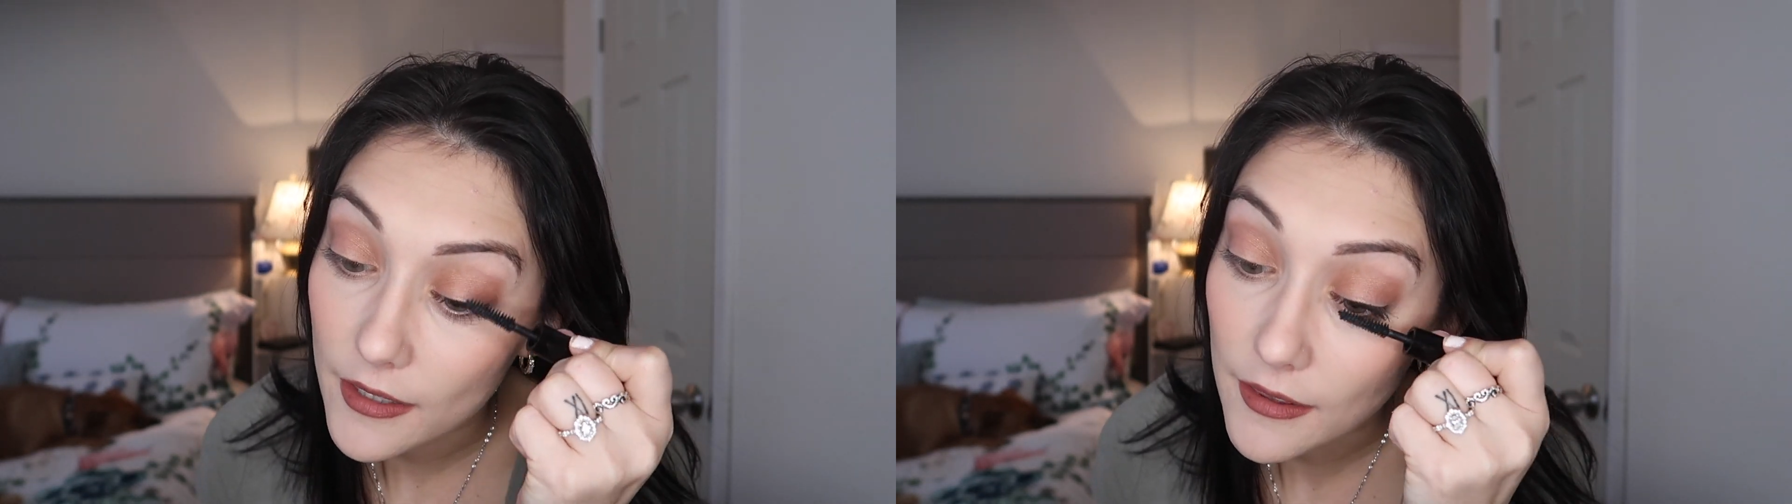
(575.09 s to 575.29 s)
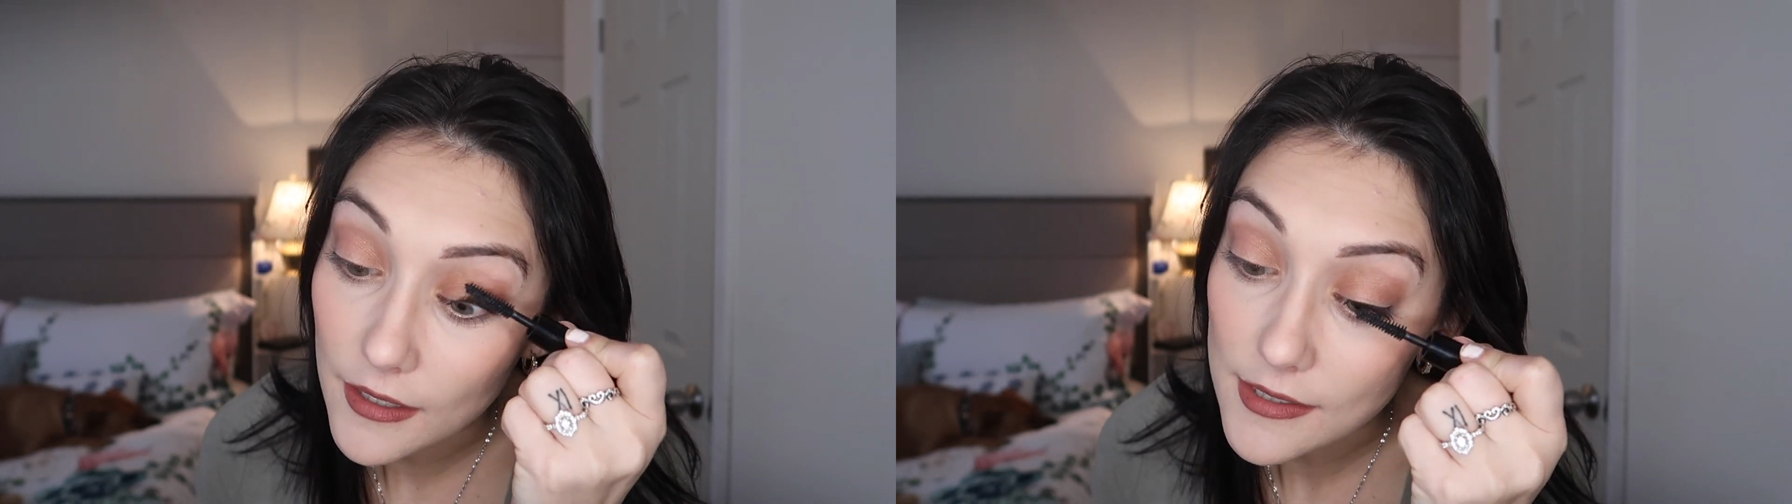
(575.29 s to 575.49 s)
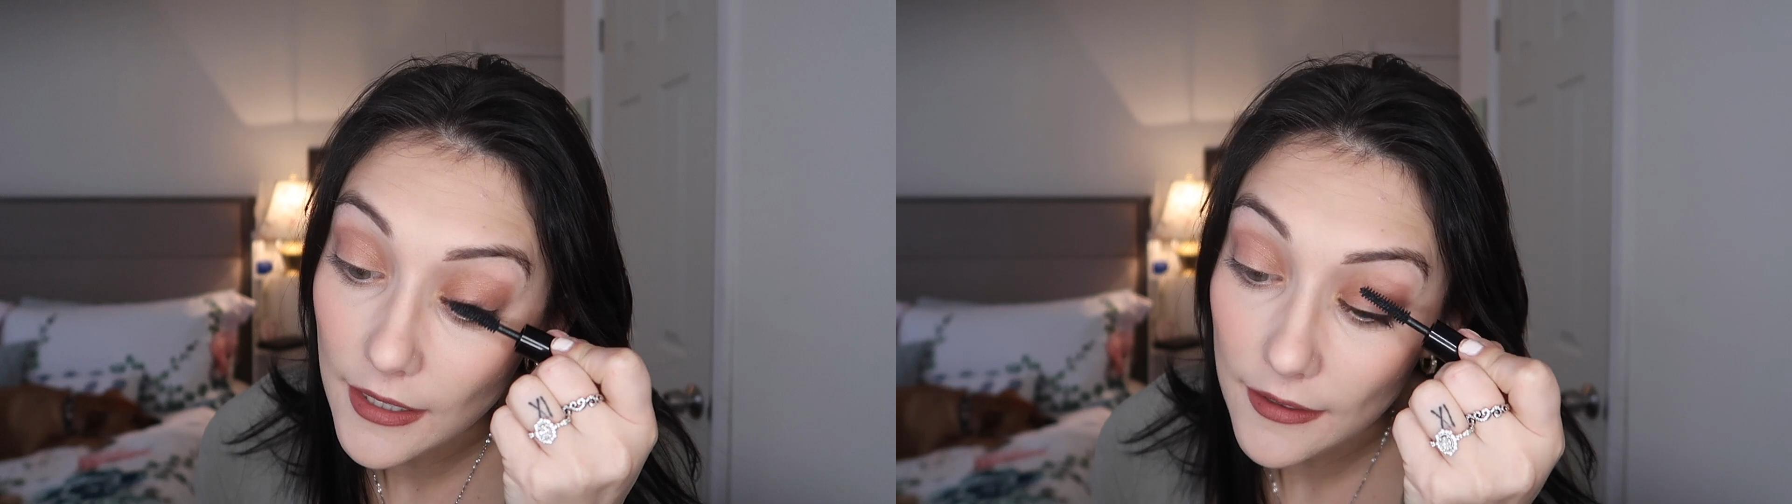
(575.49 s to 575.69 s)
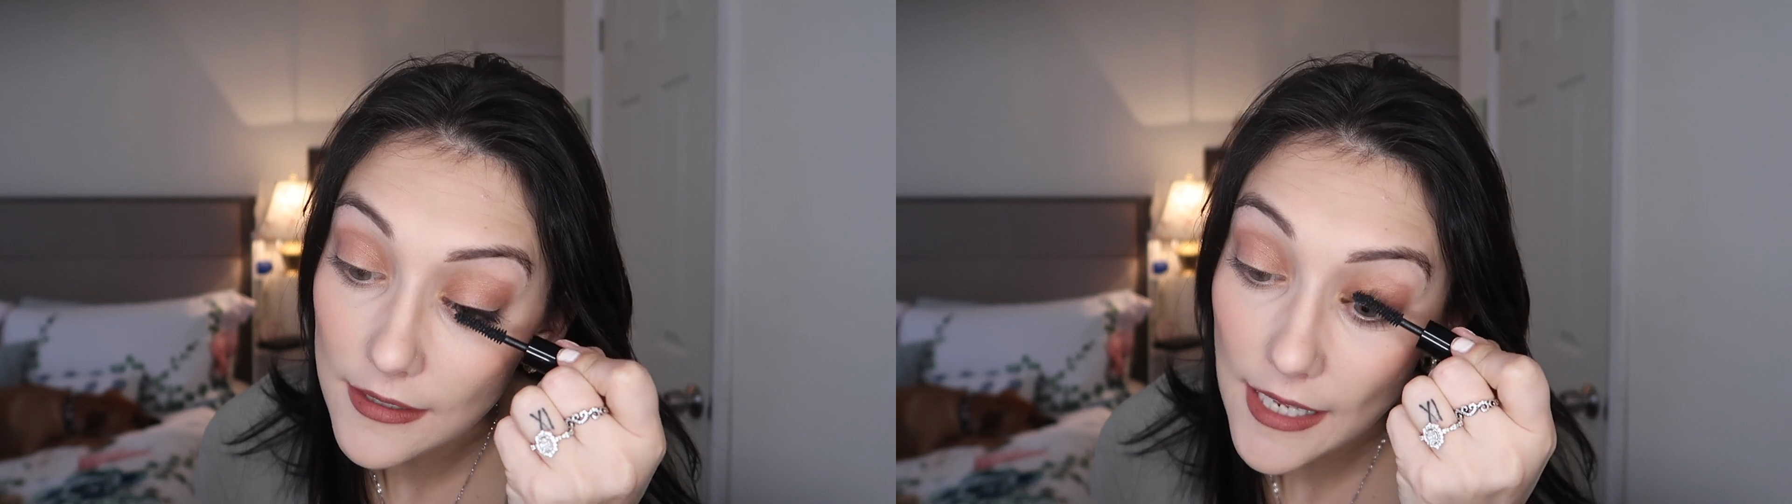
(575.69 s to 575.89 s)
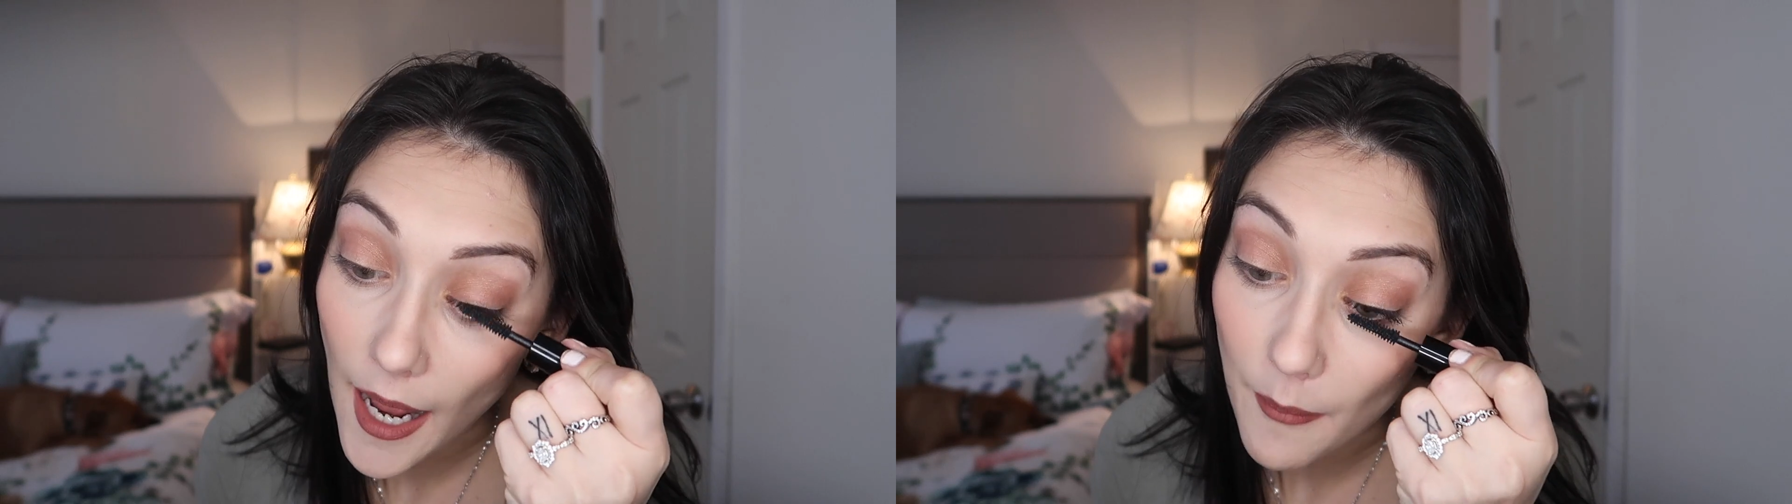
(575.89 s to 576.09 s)
things like
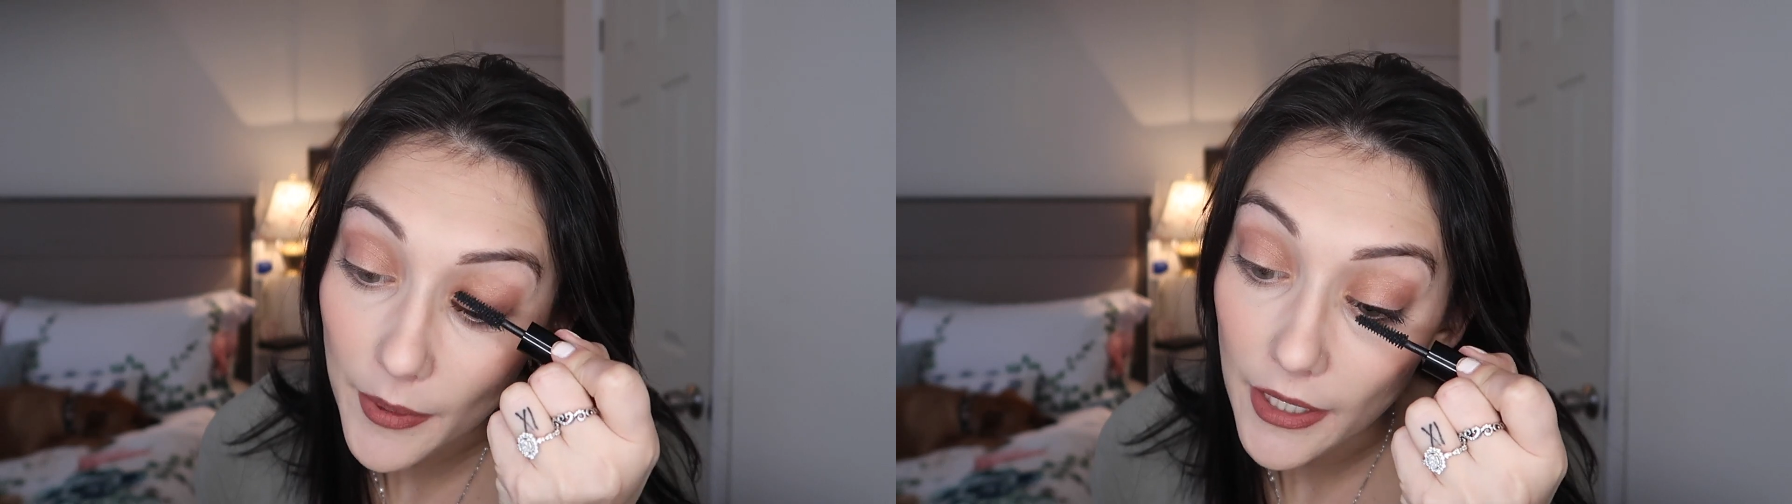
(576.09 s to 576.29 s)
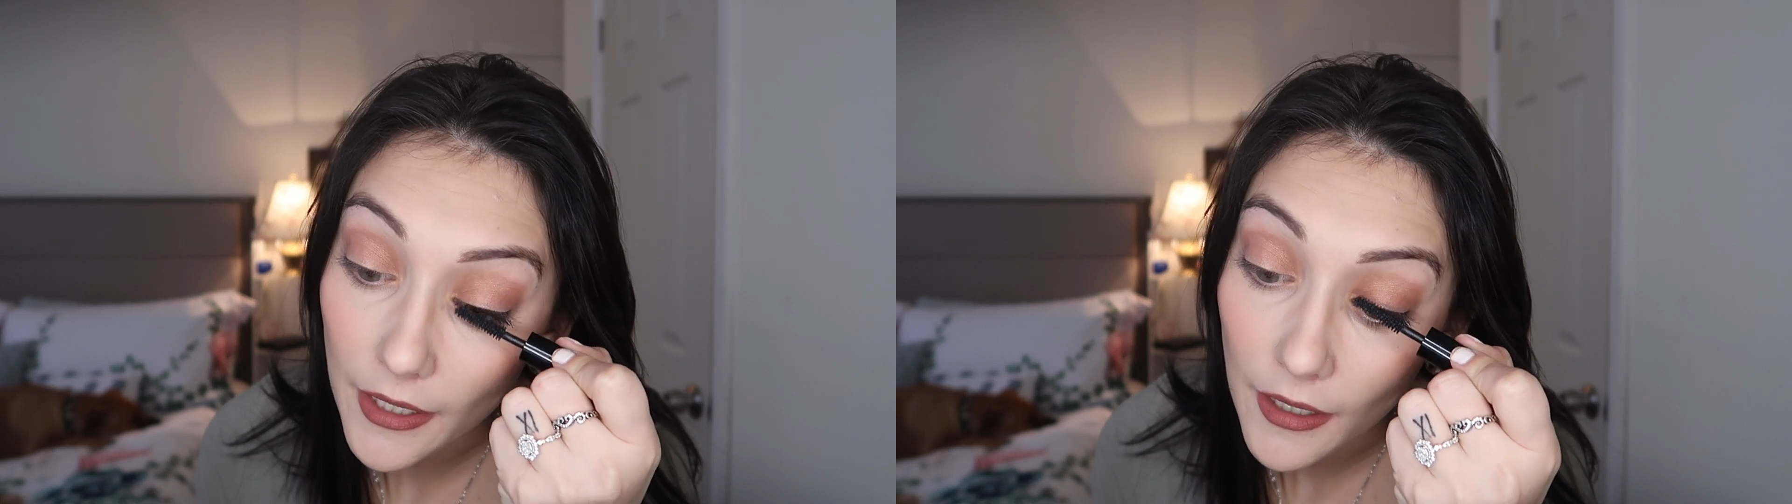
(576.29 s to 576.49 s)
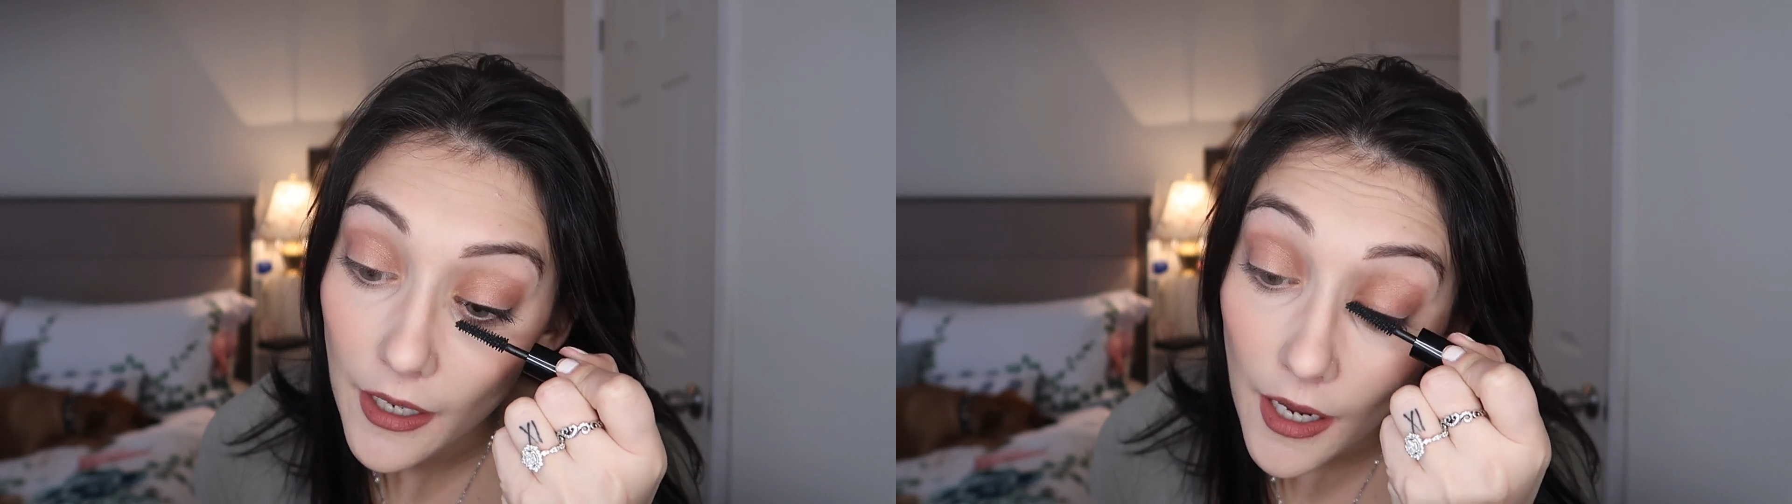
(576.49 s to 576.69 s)
this happening.